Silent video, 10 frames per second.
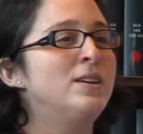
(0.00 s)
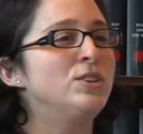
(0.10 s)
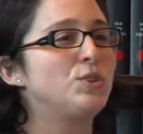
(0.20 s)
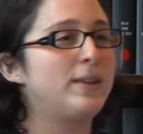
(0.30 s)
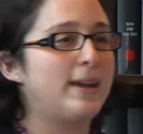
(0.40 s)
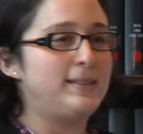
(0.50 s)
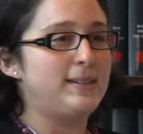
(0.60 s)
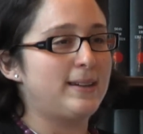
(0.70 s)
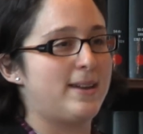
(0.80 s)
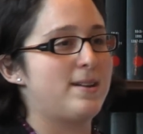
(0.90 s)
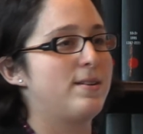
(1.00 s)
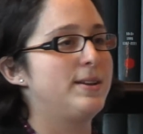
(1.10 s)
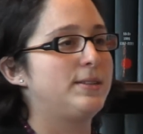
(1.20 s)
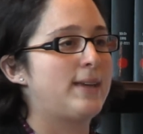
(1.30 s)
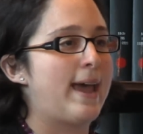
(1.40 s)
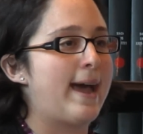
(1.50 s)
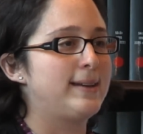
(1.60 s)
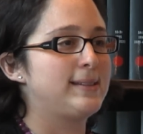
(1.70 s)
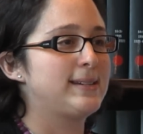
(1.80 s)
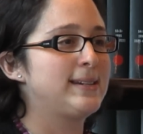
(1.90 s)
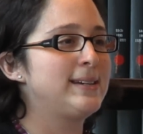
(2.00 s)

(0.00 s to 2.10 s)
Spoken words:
So the idea here is to ask